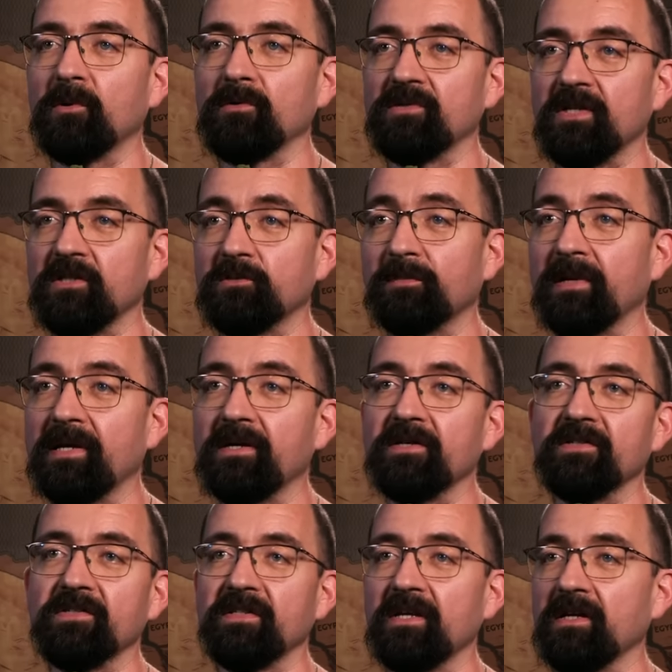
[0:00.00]
Bronze Age
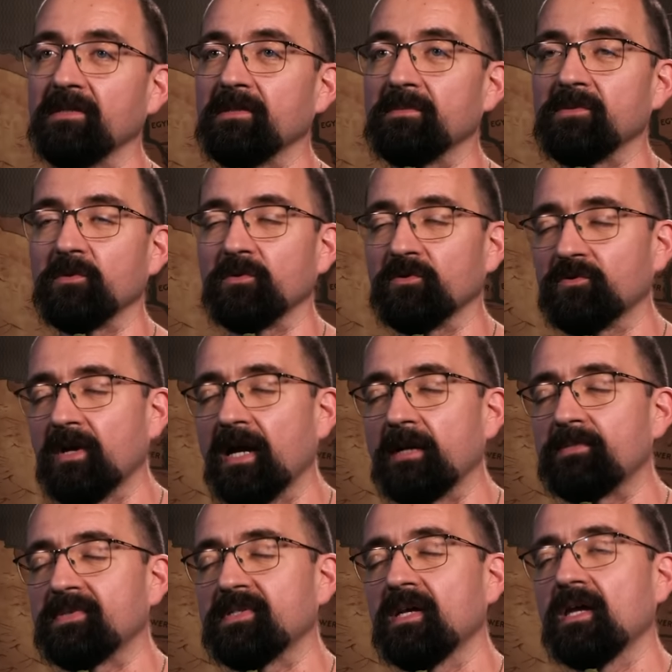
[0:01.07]
players, kingdoms or
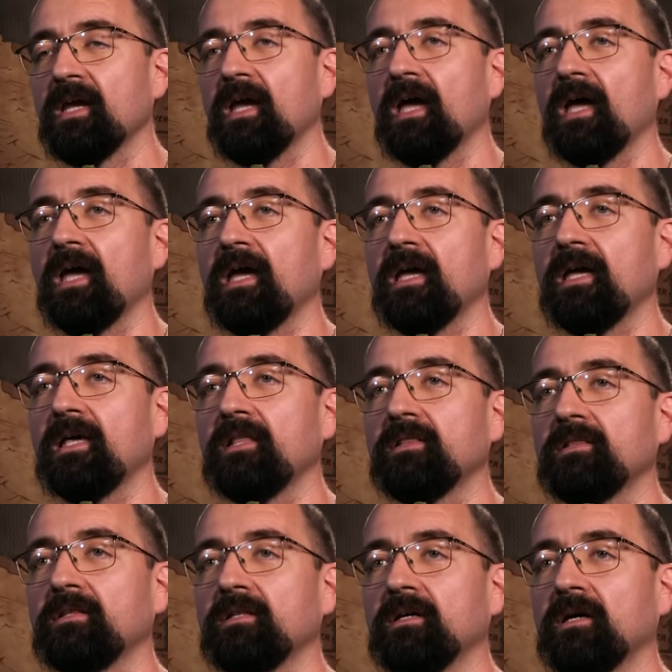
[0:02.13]
tribes,
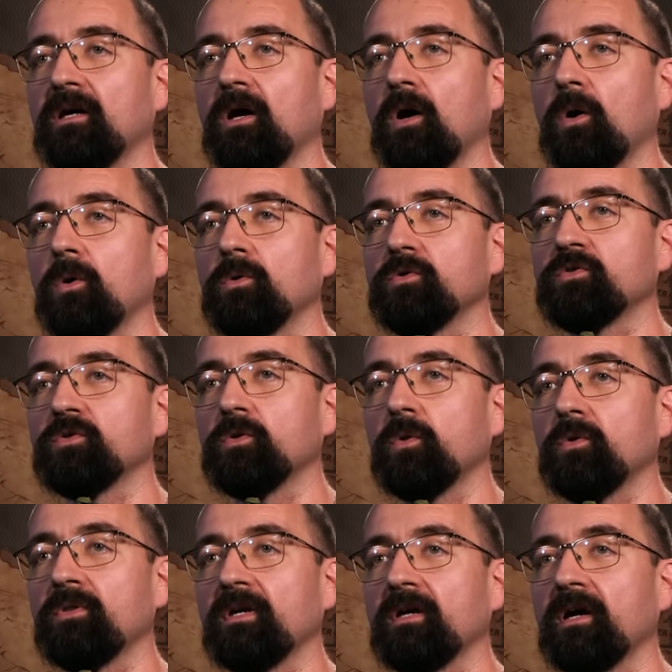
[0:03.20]
and
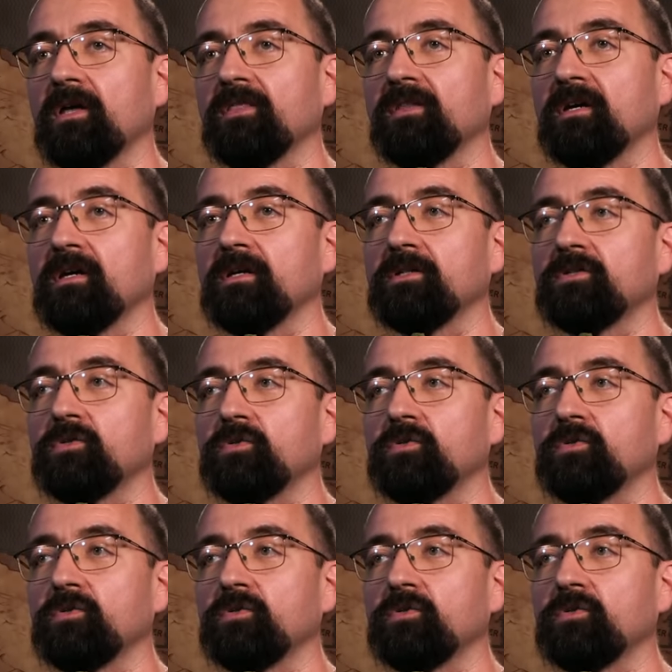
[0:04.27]
also they are there